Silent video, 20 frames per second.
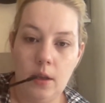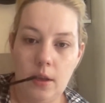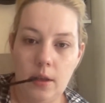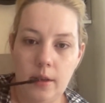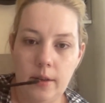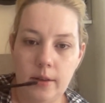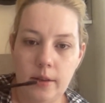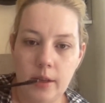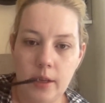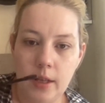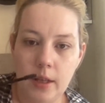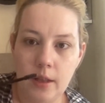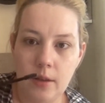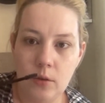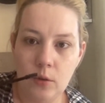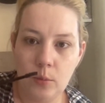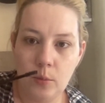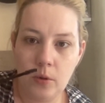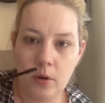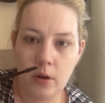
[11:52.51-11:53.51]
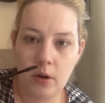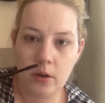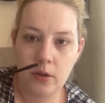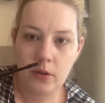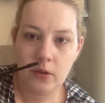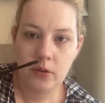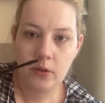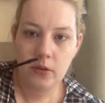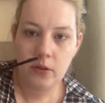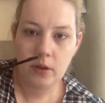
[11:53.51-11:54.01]
is like a little
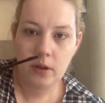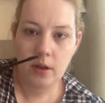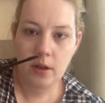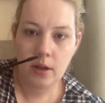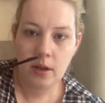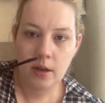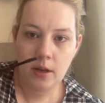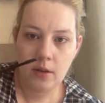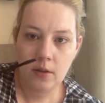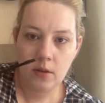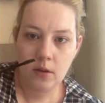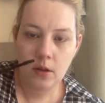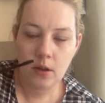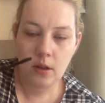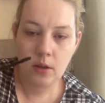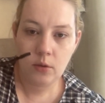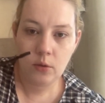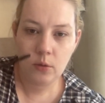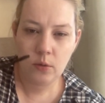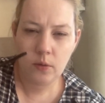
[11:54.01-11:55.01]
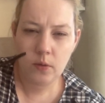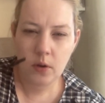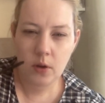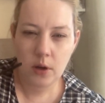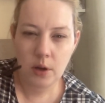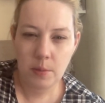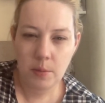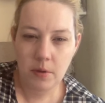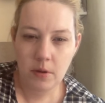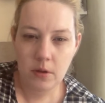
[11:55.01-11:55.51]
brush and has like little
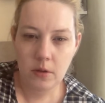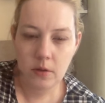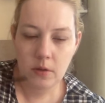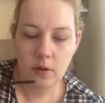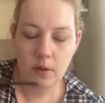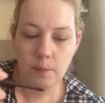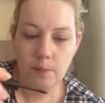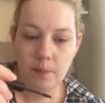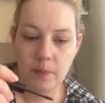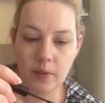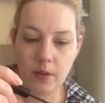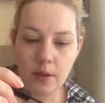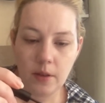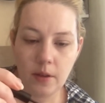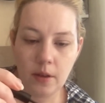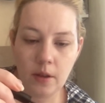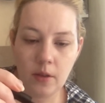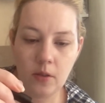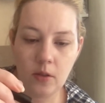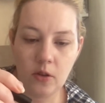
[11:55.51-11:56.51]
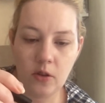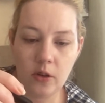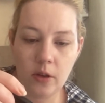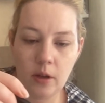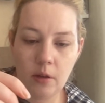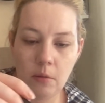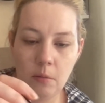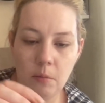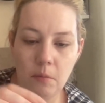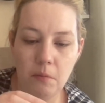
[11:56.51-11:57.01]
fibres in the
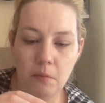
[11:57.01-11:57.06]
gel.